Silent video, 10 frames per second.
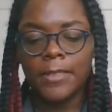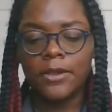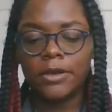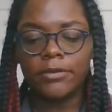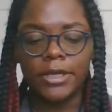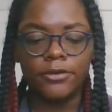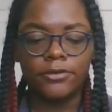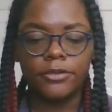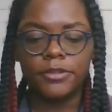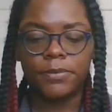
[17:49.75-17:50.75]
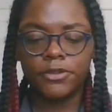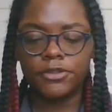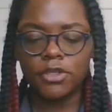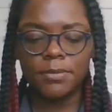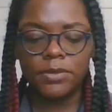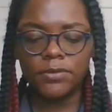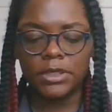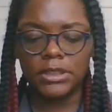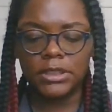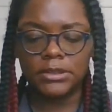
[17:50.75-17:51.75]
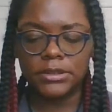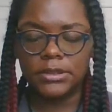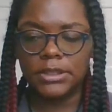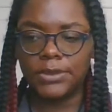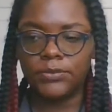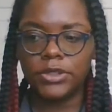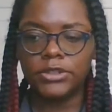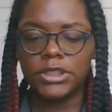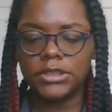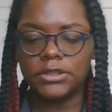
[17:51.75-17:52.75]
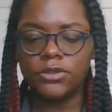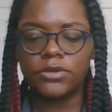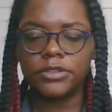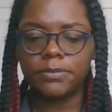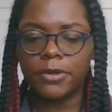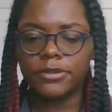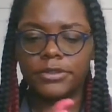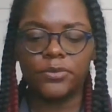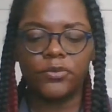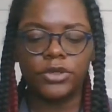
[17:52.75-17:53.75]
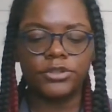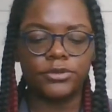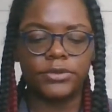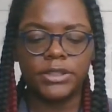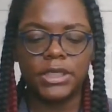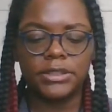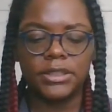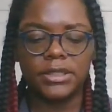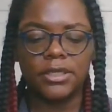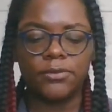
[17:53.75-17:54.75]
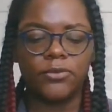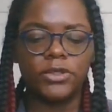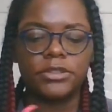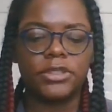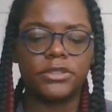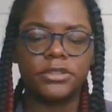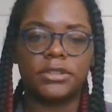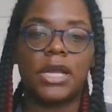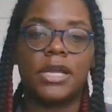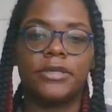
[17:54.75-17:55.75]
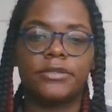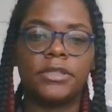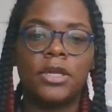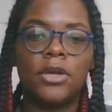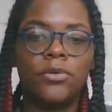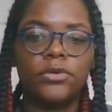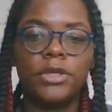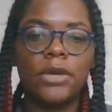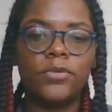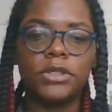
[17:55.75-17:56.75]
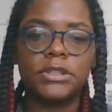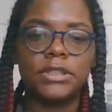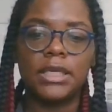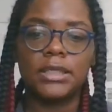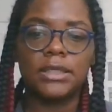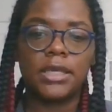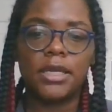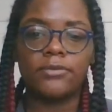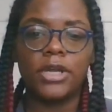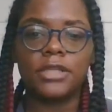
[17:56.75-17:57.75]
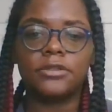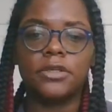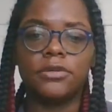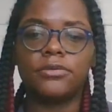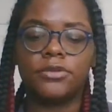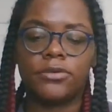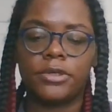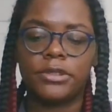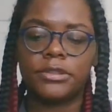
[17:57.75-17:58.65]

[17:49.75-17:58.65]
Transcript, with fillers: Alright, Holy Spirit, show me what I need to see. What does Taurus person want to say to them? What is their desires? What do they want to say that they have not told Taurus?